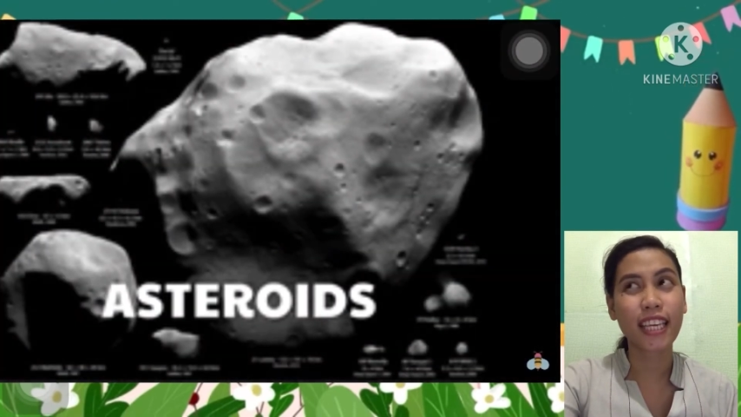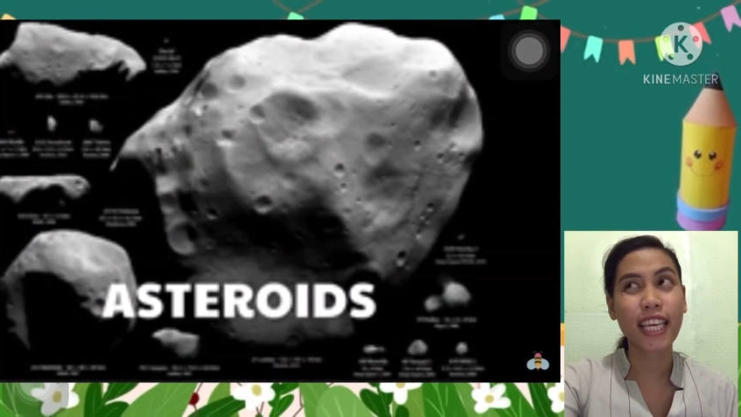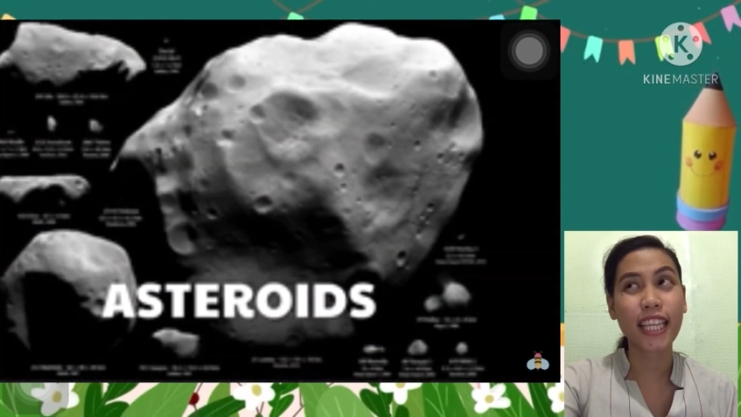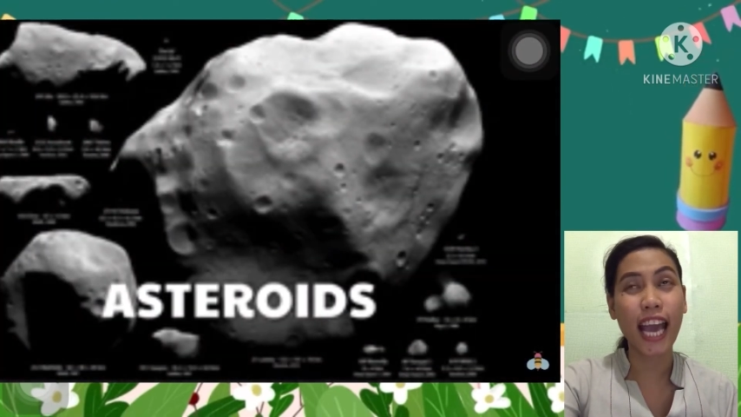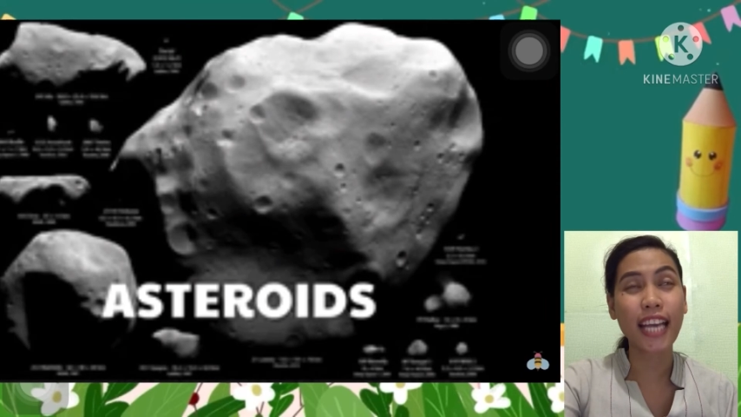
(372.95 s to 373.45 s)

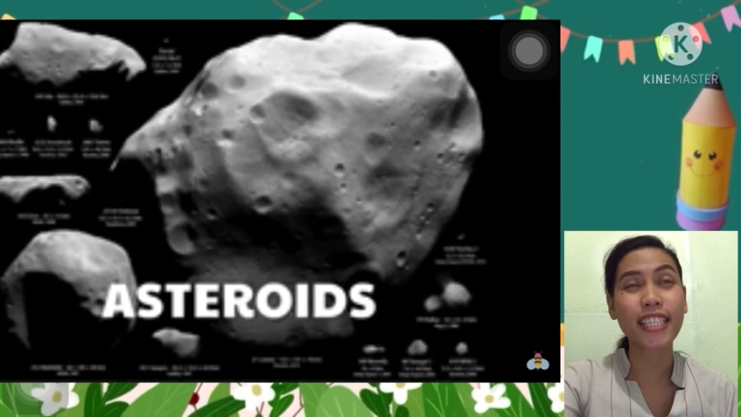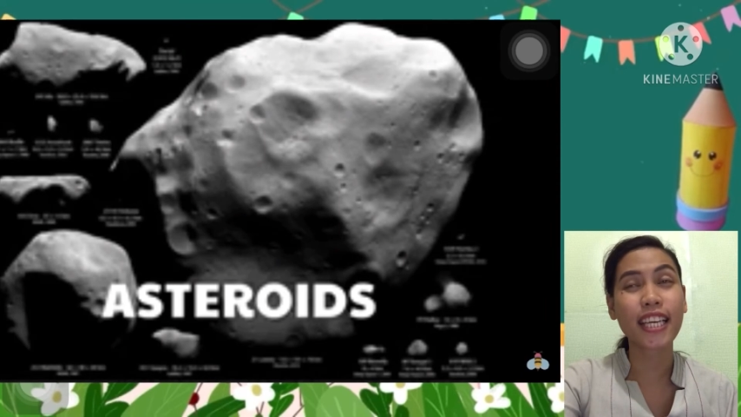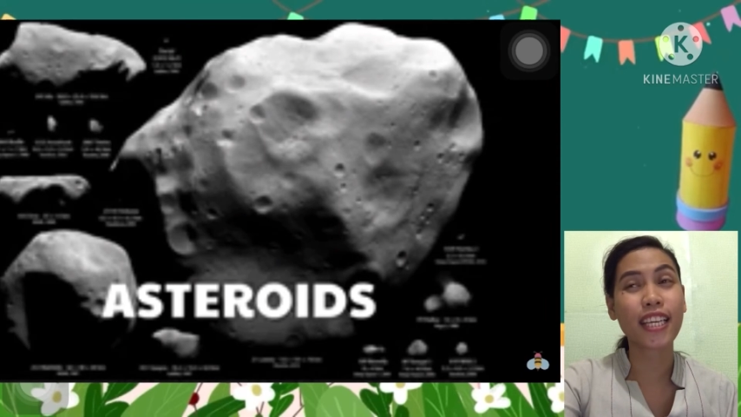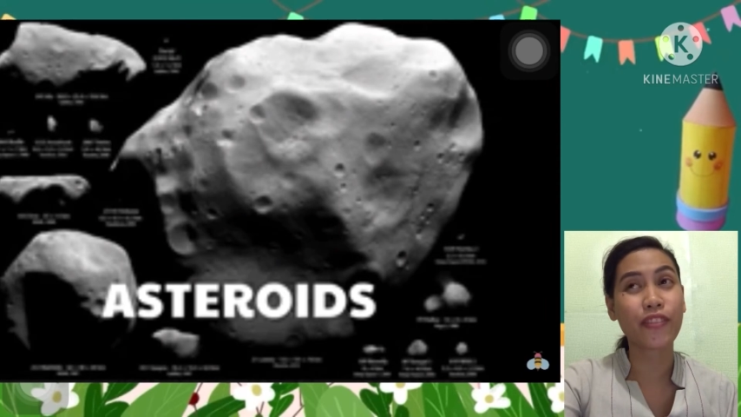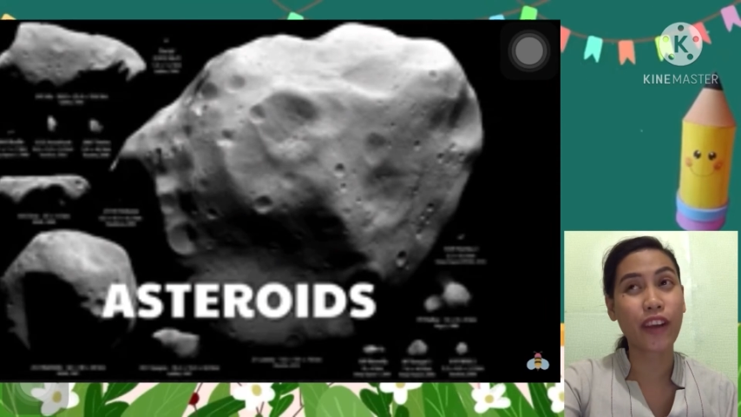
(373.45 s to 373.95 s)
it has an
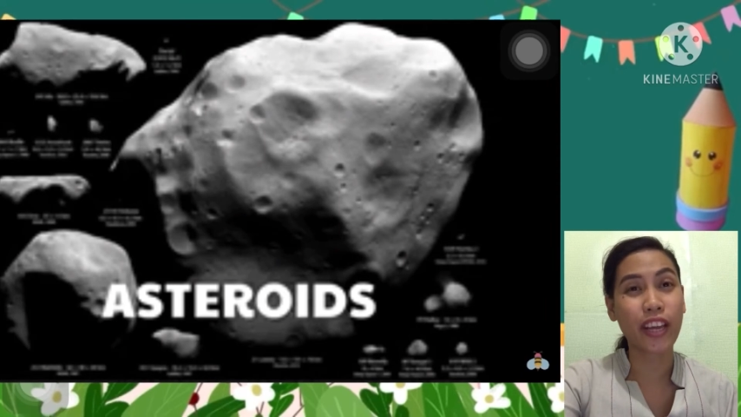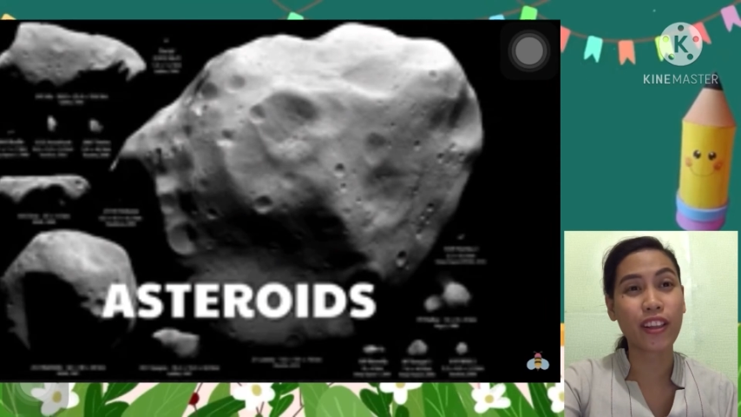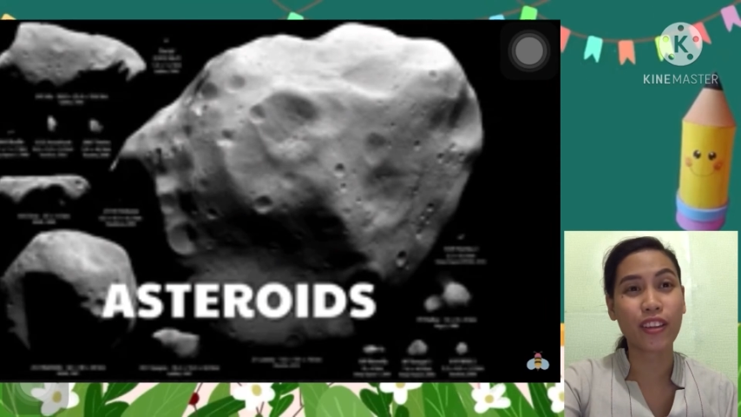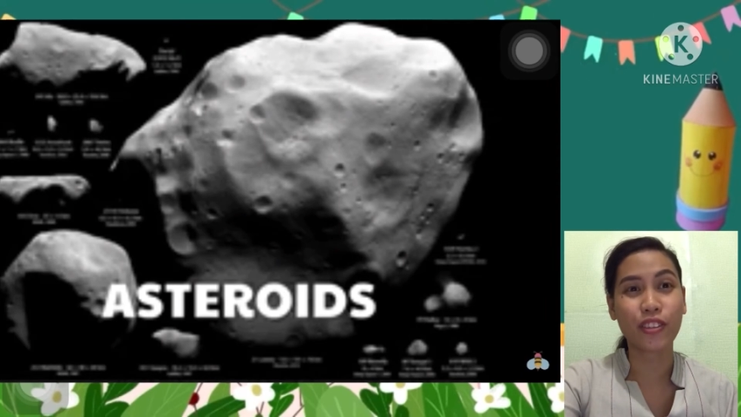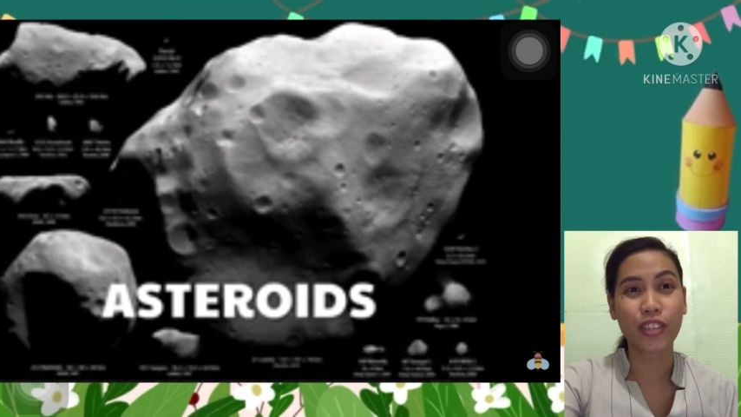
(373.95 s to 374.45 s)

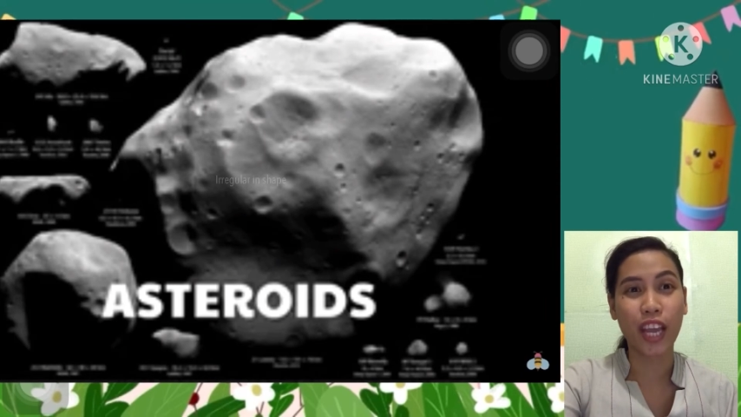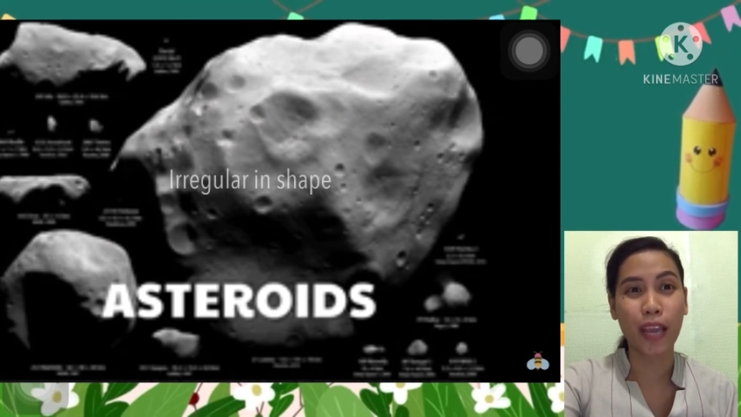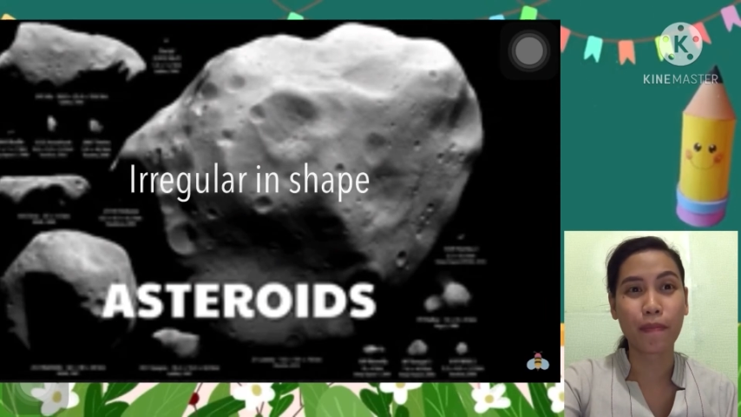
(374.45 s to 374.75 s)
irregular shape.